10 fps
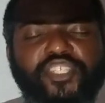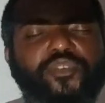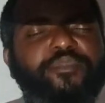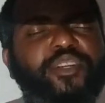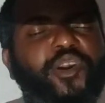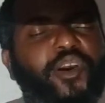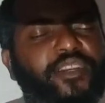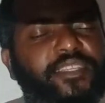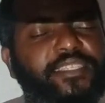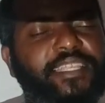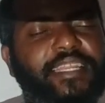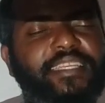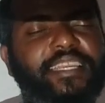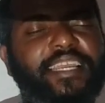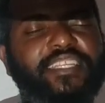you will bring
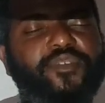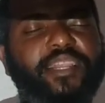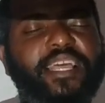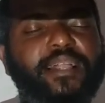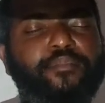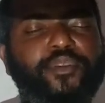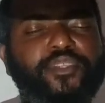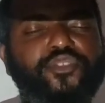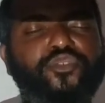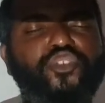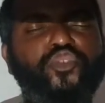understanding, and you will help us to